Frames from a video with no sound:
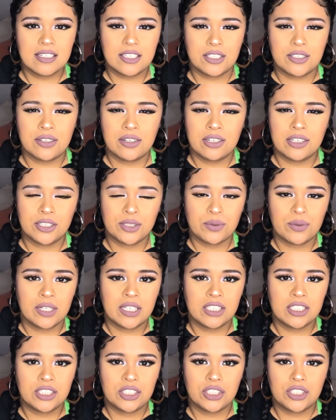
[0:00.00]
you girls
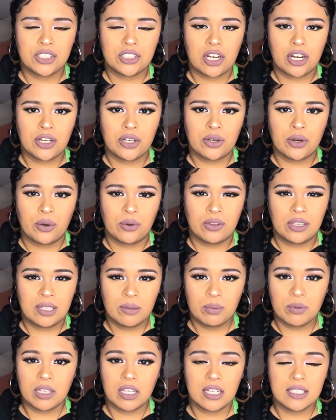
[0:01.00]
wanting to start your own
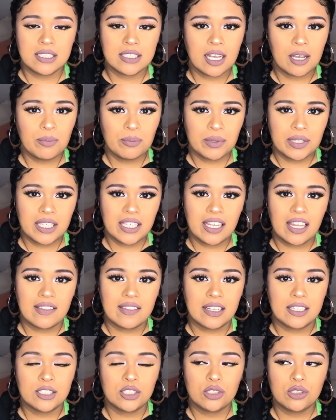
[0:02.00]
lip gloss company,
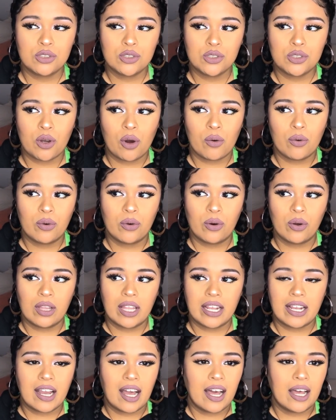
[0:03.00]
and that's so cool.
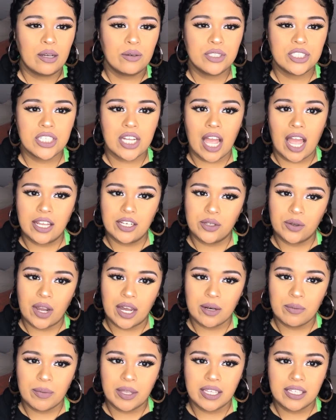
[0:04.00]
Like, I wish I knew
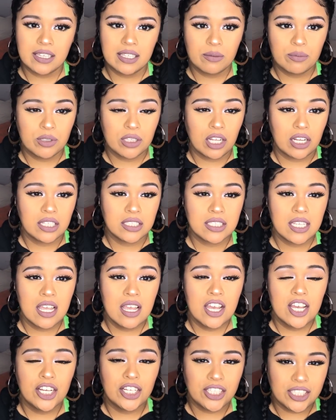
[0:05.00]
how to make lip gloss
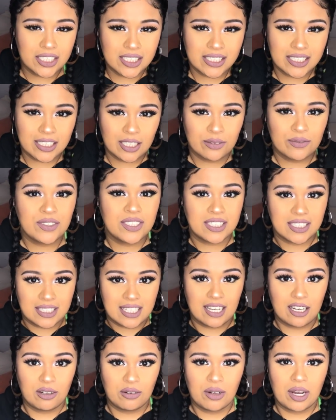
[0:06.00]
good enough to
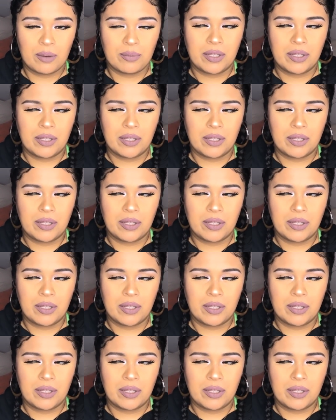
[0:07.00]
sell.